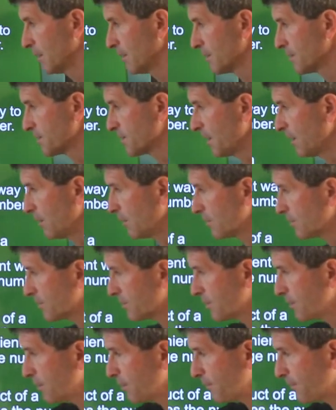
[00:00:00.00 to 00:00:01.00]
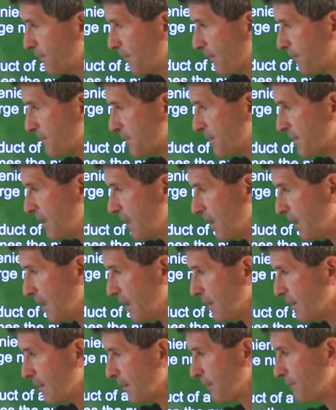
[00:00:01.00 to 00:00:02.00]
So
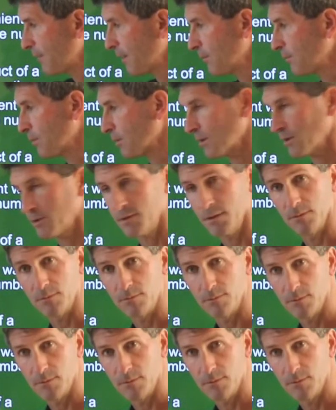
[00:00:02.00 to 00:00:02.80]
215, if I were to